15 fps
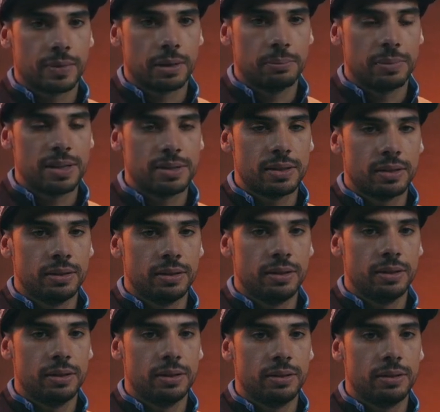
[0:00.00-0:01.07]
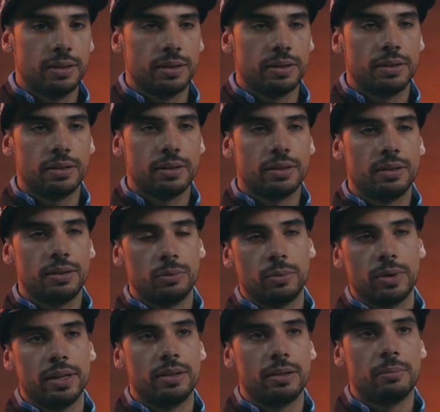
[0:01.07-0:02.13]
basically the
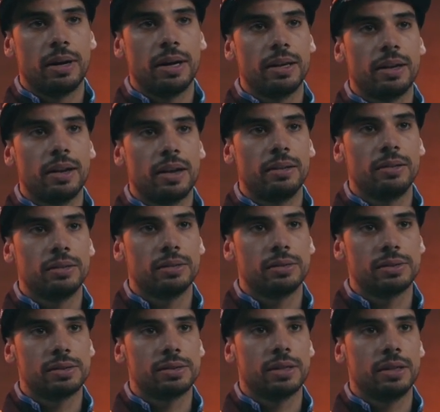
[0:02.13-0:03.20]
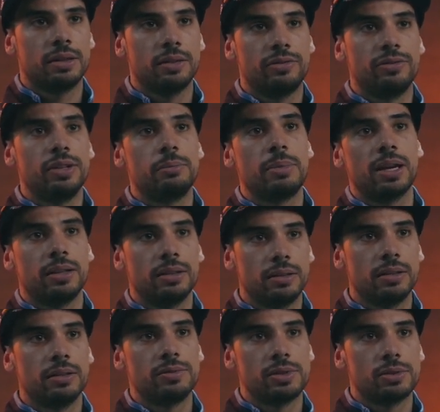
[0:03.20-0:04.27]
way the bike handles and the feedback it
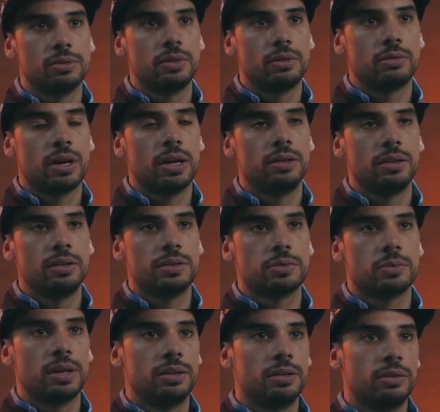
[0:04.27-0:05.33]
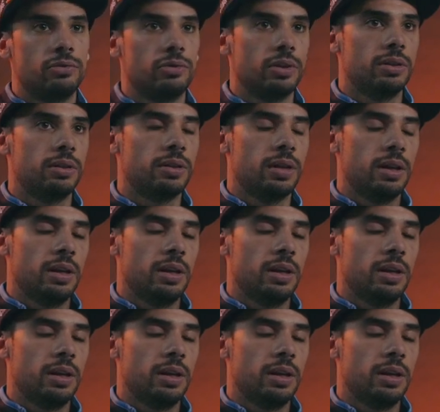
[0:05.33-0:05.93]
gives to the rider is quite different.